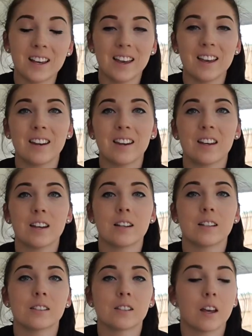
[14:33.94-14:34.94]
It
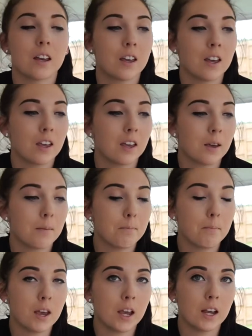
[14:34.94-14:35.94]
is
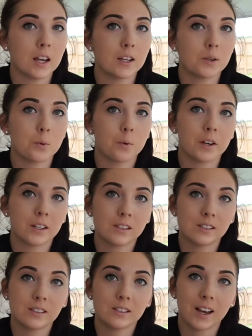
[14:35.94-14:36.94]
May
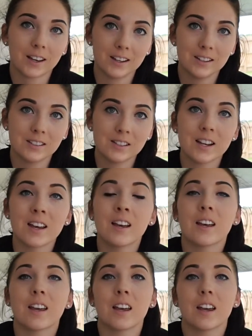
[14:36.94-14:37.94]
22nd,
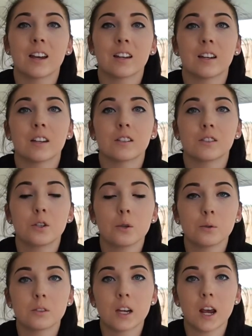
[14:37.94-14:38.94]
and it is
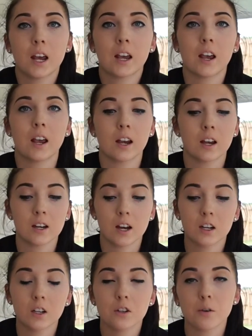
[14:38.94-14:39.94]
Tuesday, and I
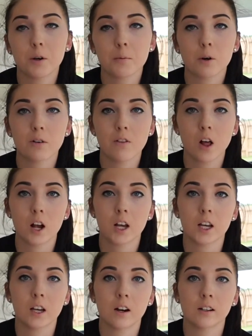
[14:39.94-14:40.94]
didn't do any more
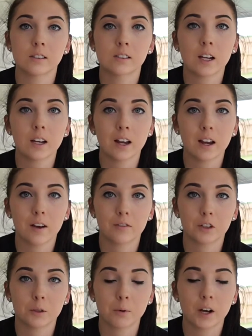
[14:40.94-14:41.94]
vlogging on Sunday
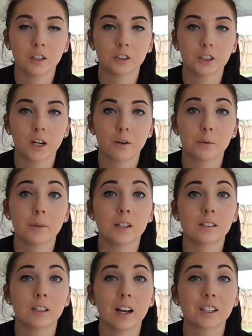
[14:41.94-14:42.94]
after the bridal shower
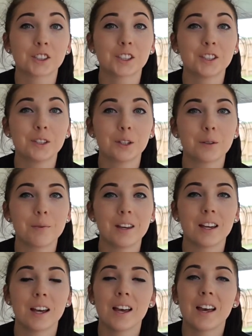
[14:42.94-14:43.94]
because it actually took
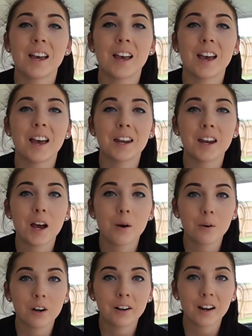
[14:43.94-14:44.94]
me an
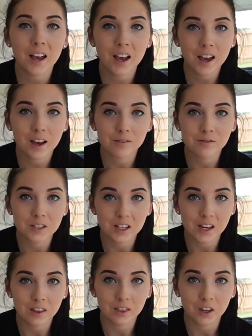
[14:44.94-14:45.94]
hour and a half to
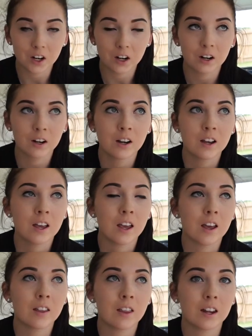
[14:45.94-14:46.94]
get there,
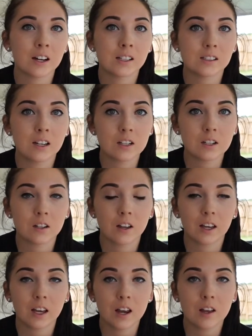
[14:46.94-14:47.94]
and then I stayed till
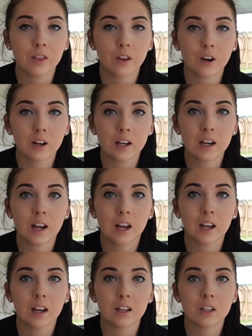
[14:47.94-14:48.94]
like 8:30,
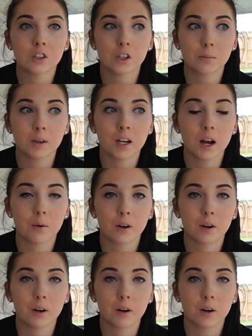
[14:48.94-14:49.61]
and it took me